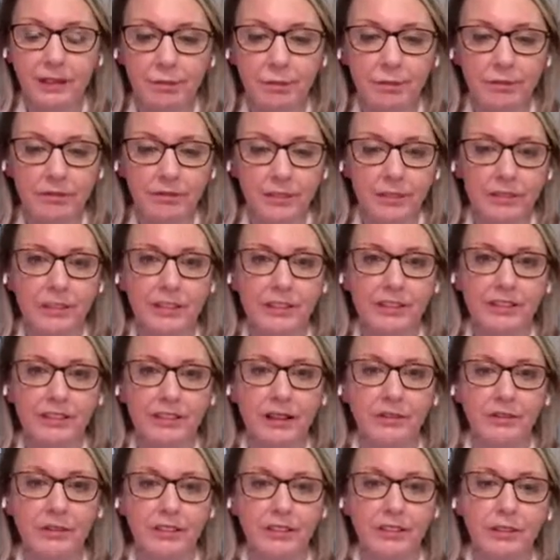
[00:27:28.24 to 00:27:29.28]
some of the things
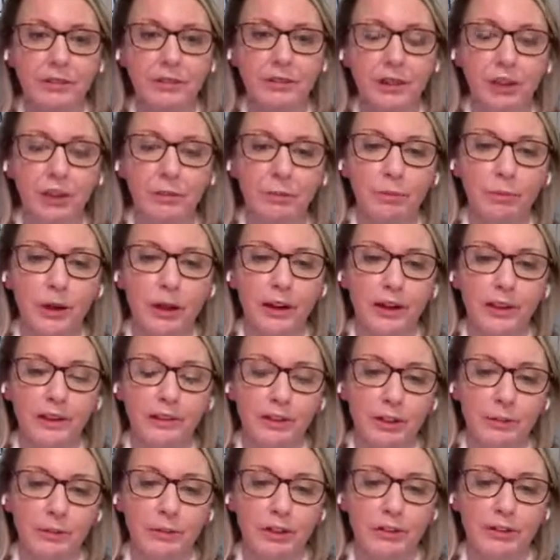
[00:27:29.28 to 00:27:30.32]
that we're doing, but in
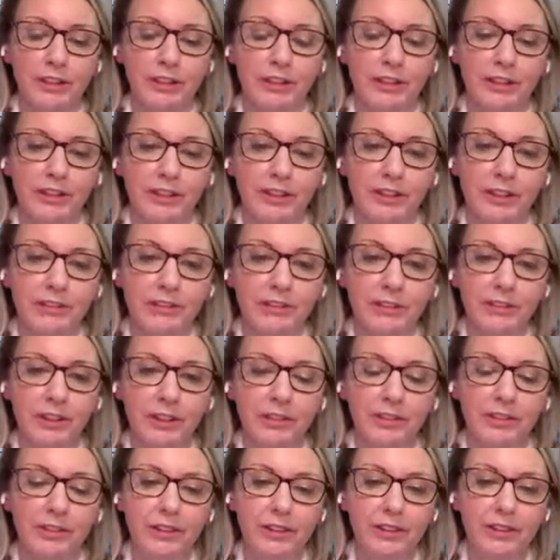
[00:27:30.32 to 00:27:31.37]
terms of the
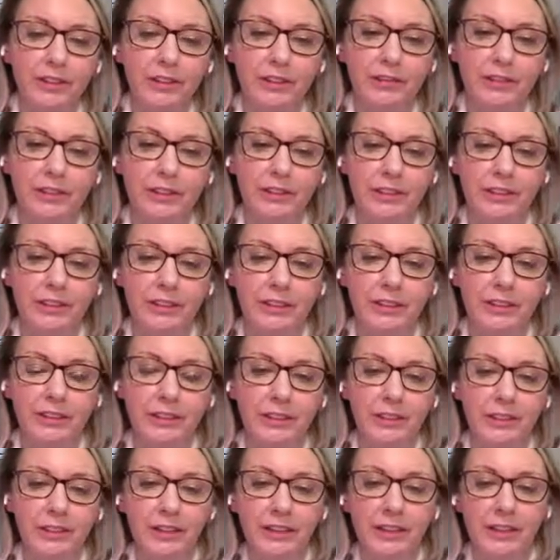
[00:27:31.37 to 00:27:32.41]
delivery of the
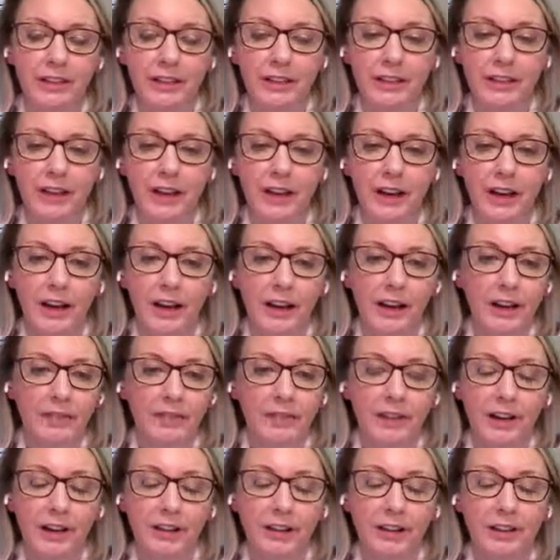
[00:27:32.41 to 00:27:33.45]
services,
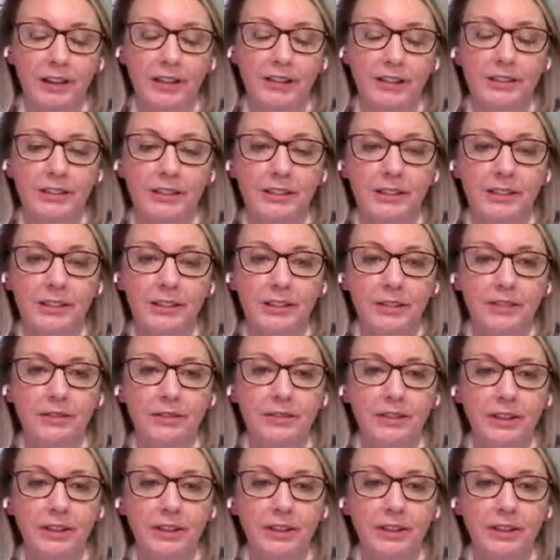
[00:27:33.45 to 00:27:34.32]
it varies.